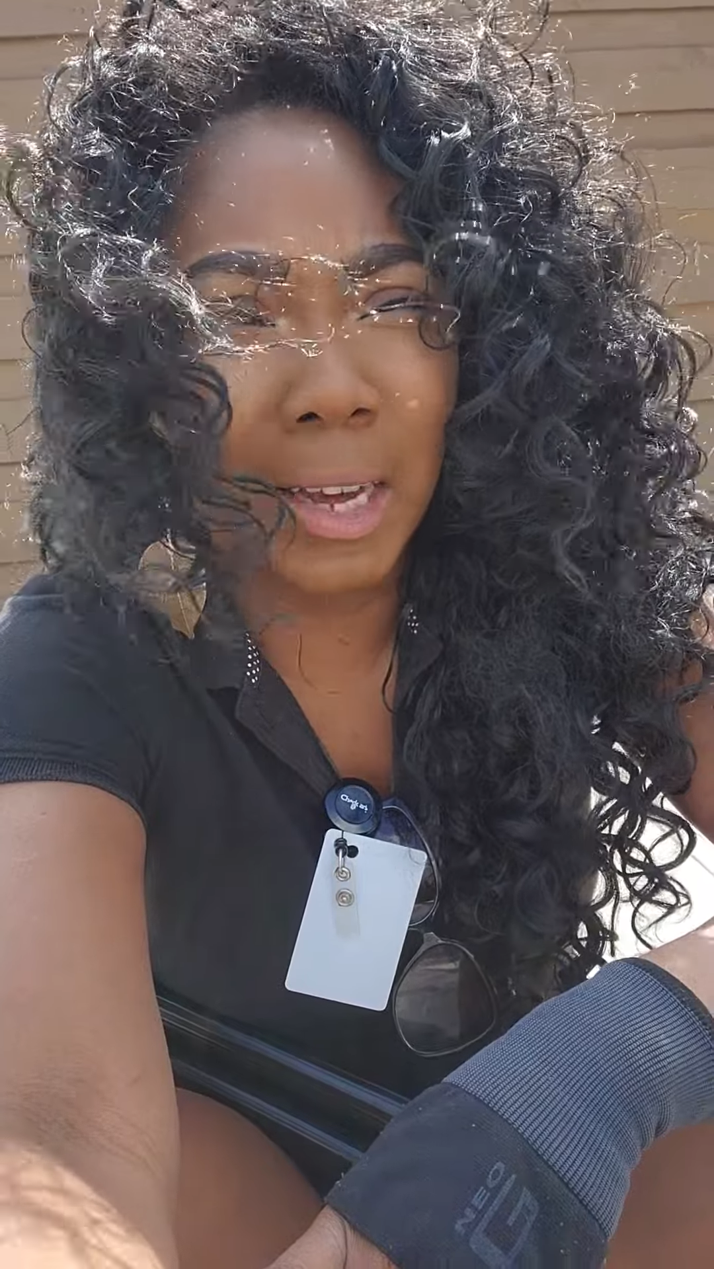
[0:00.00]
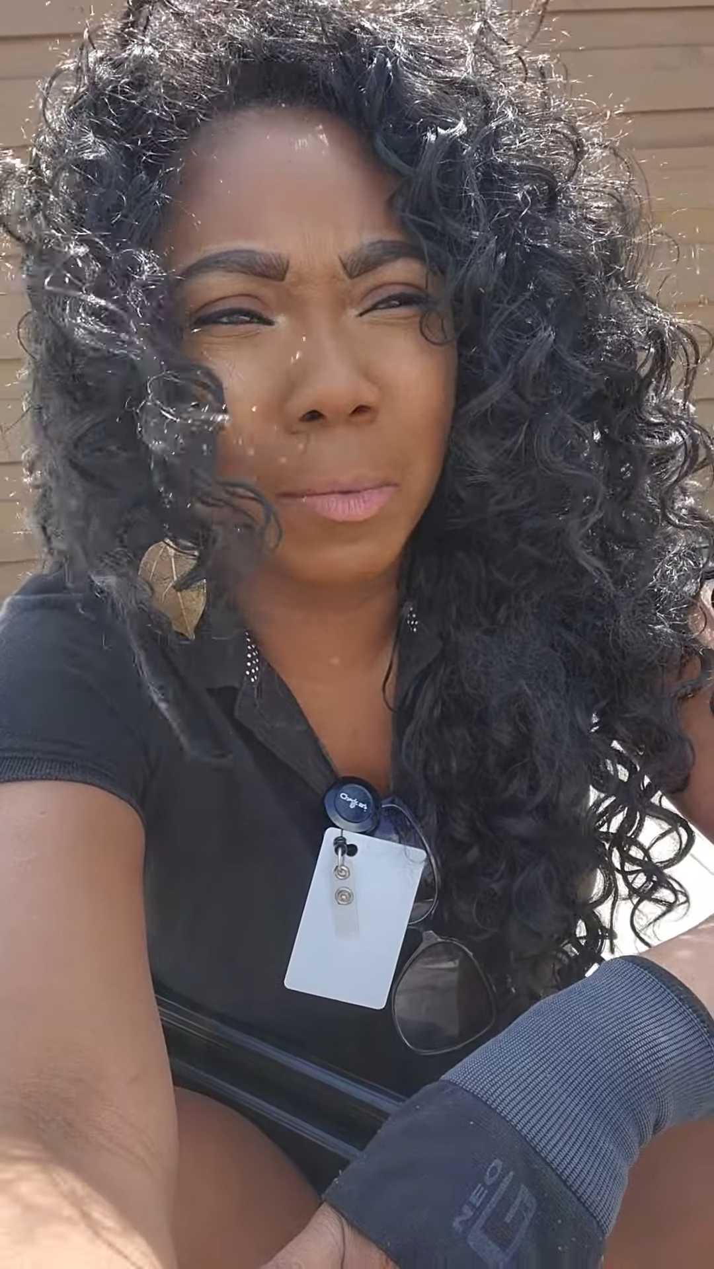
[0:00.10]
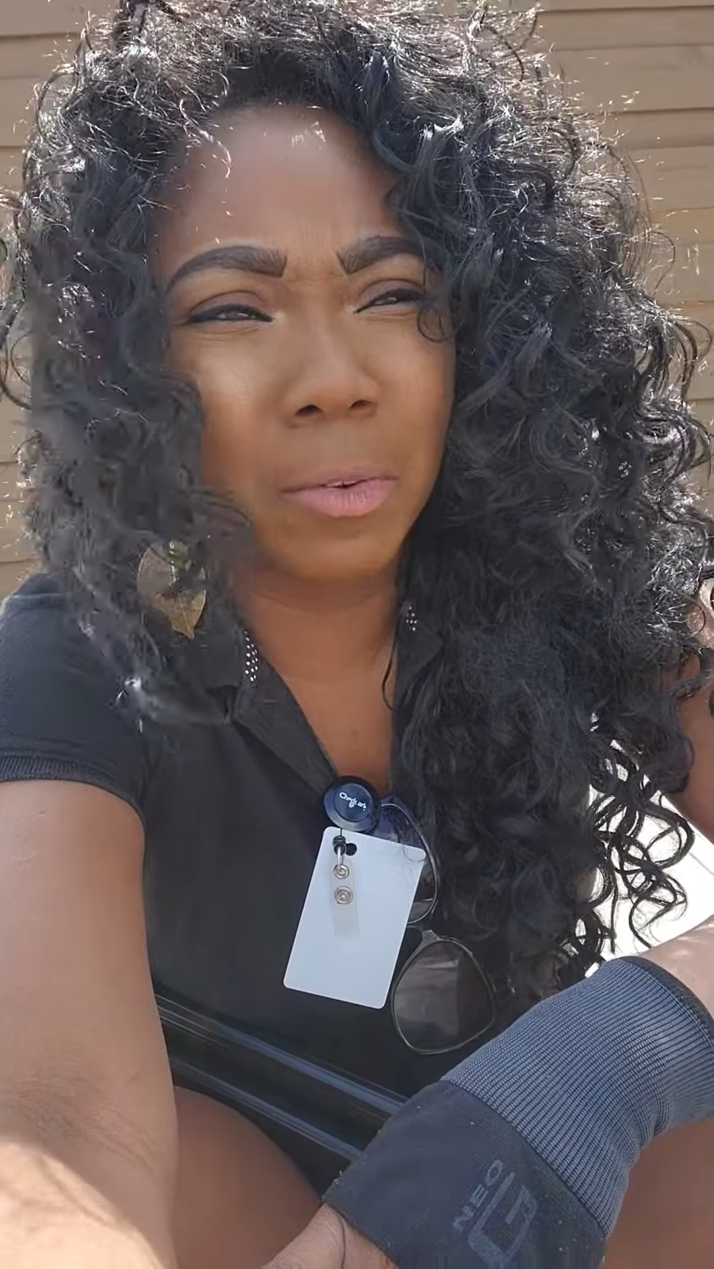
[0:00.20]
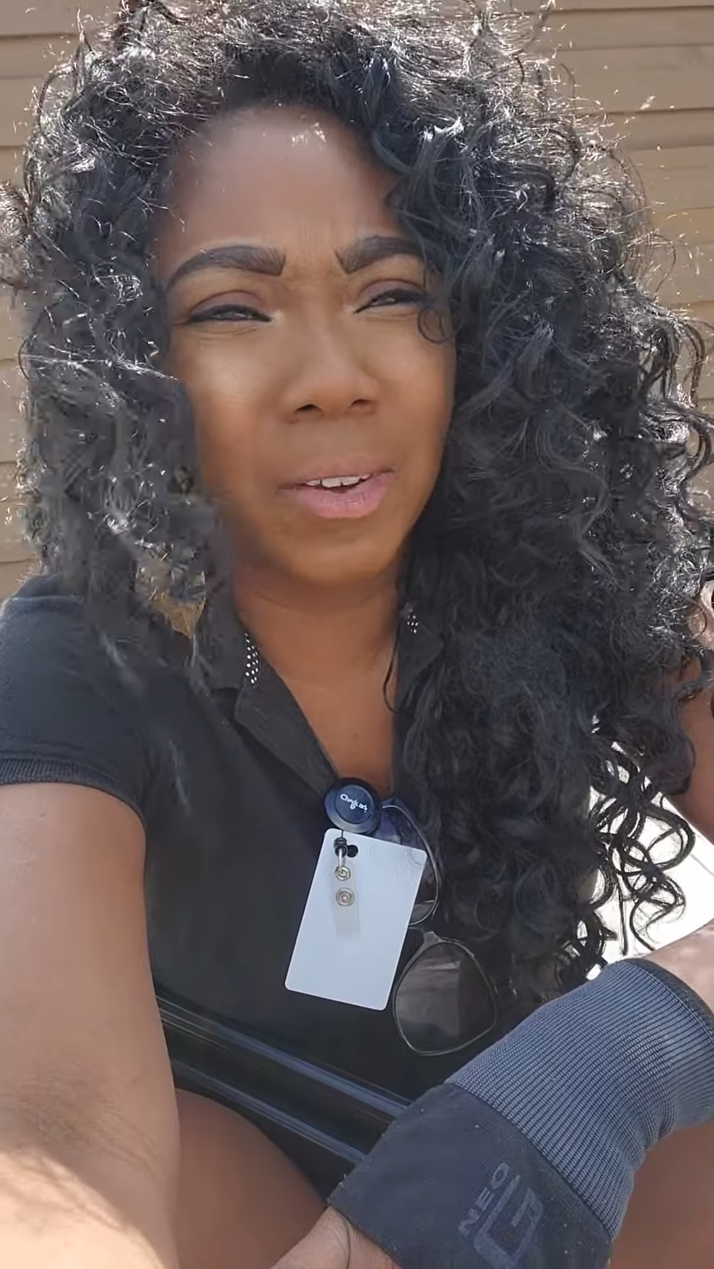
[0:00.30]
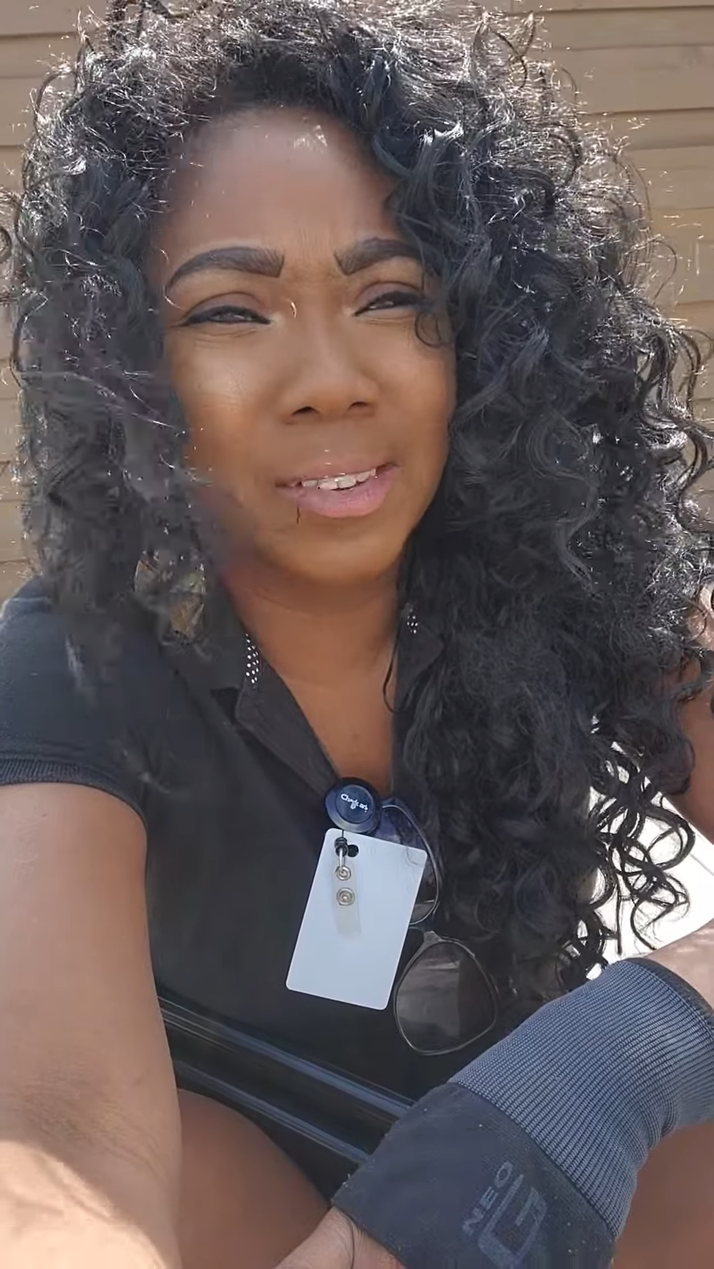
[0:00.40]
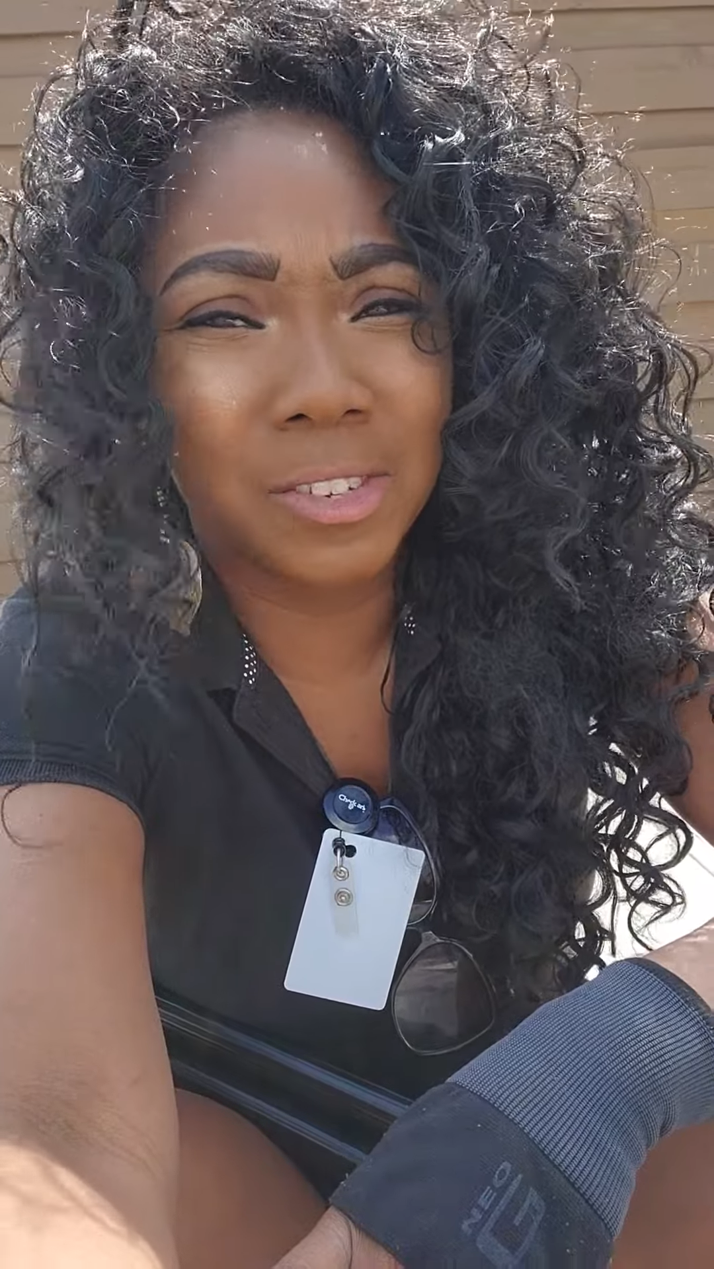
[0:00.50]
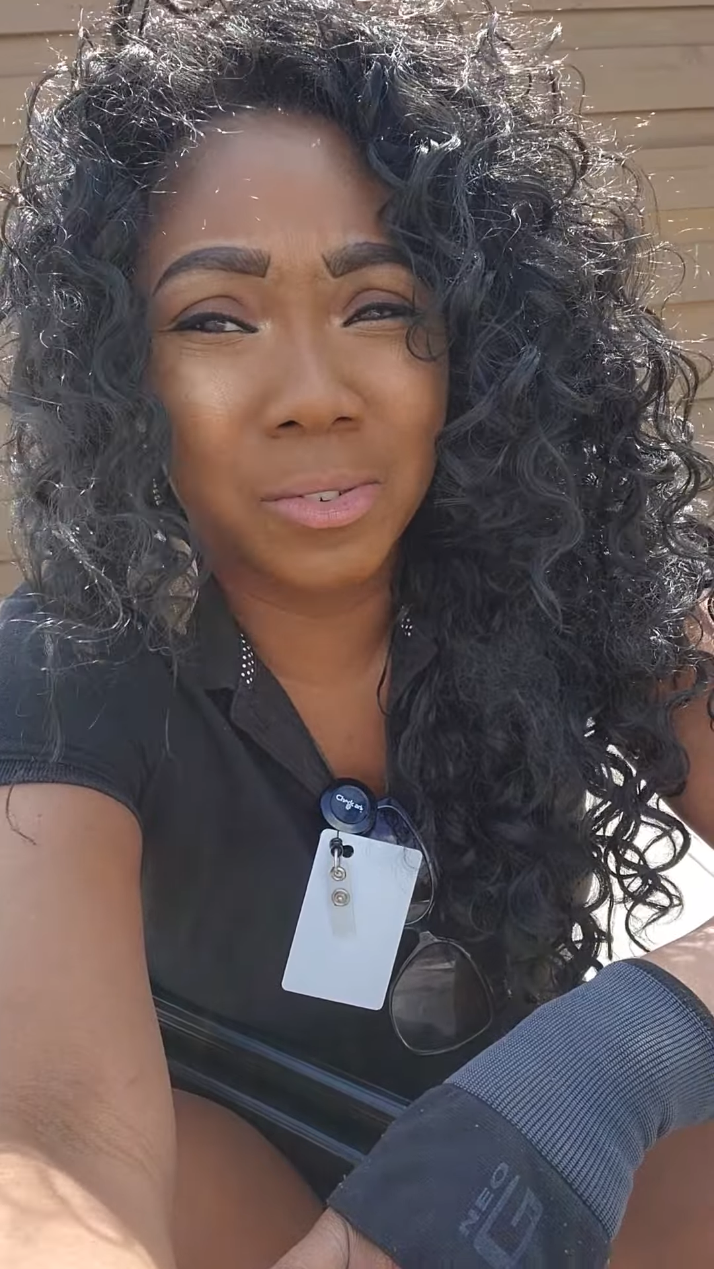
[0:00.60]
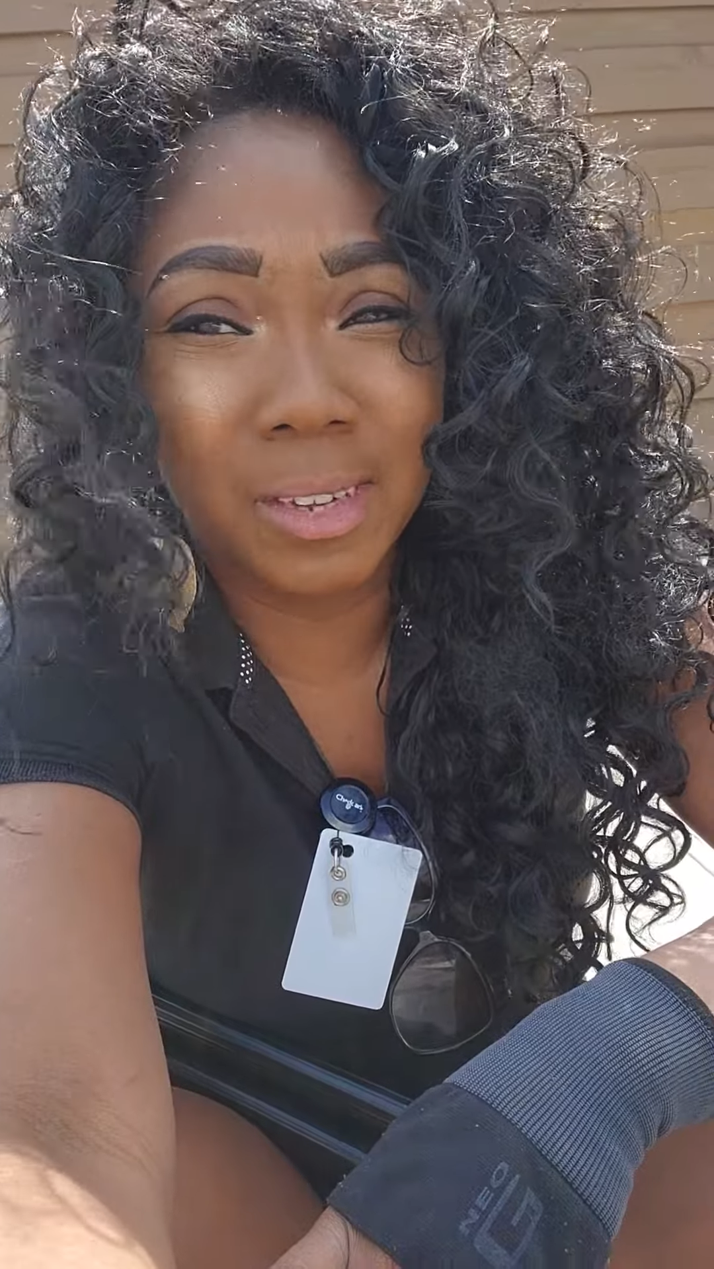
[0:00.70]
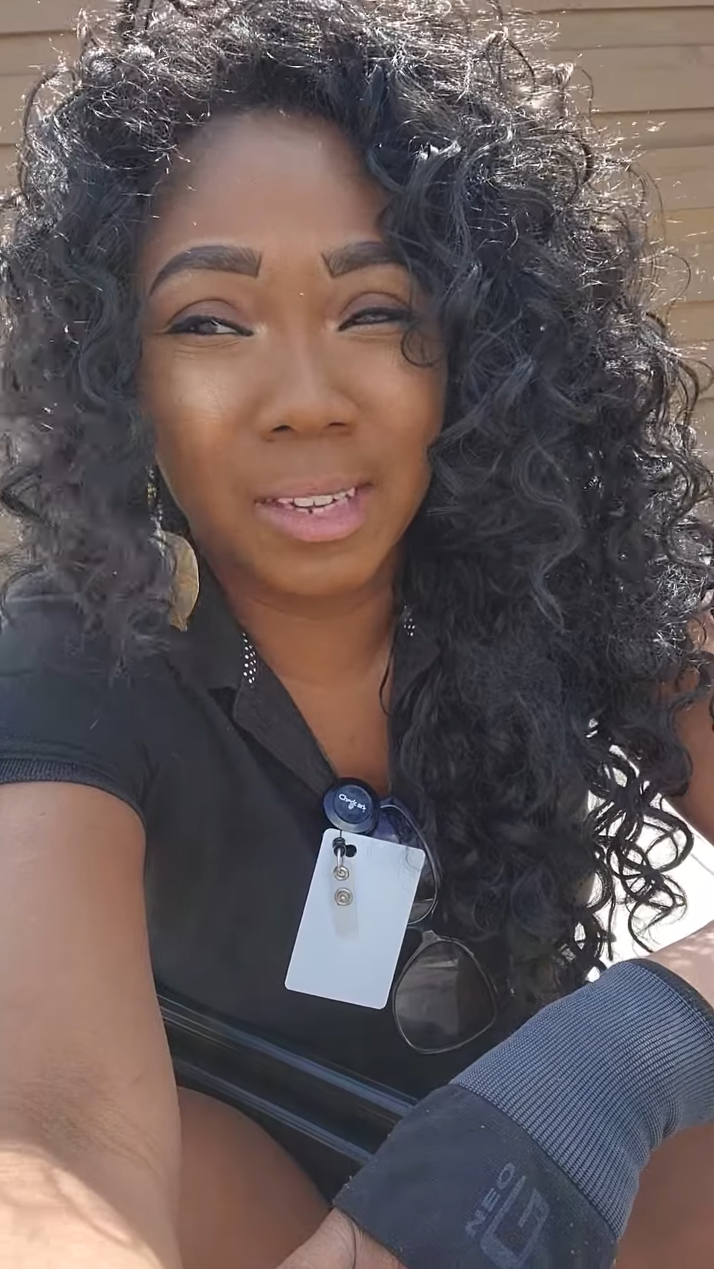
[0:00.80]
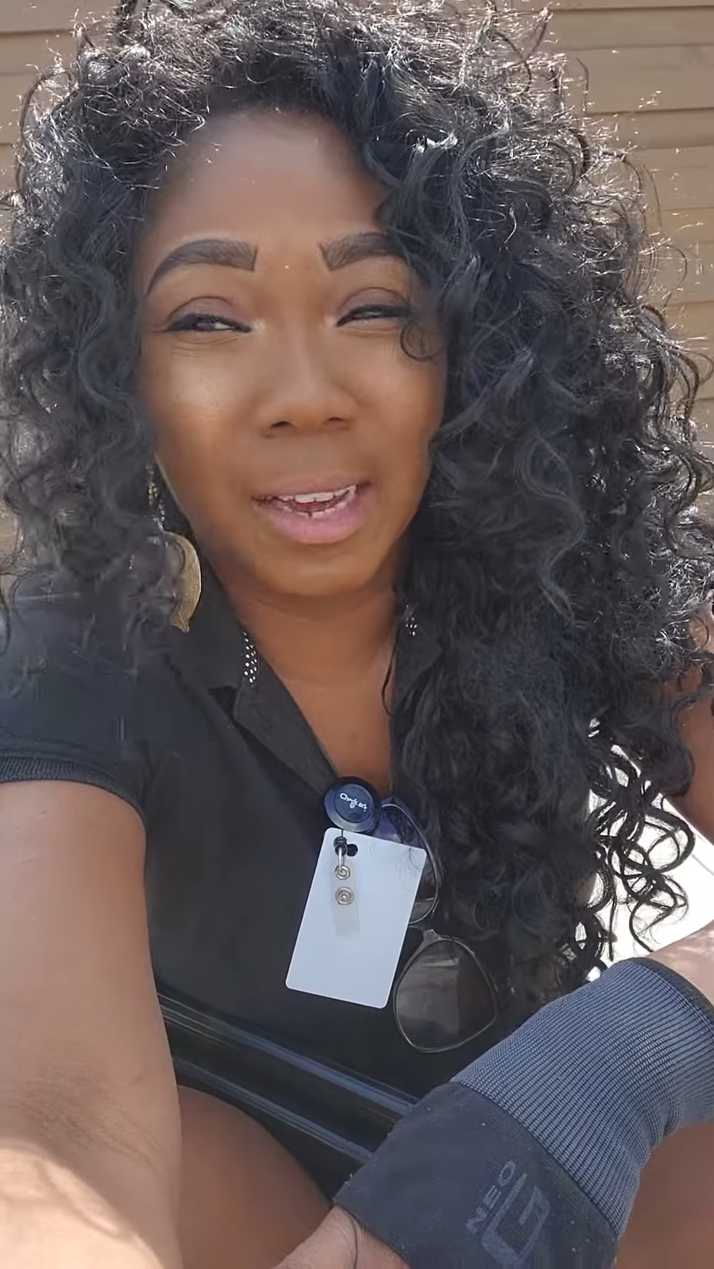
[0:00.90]
Um if I
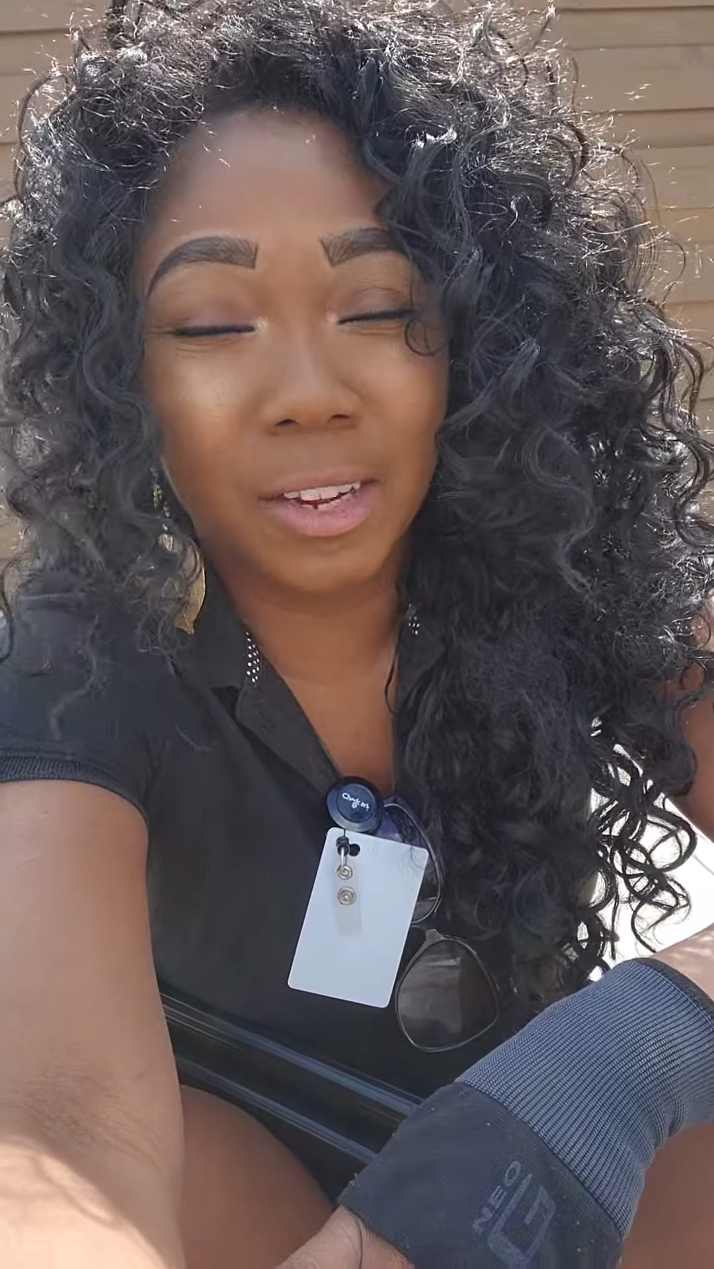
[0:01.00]
do eat,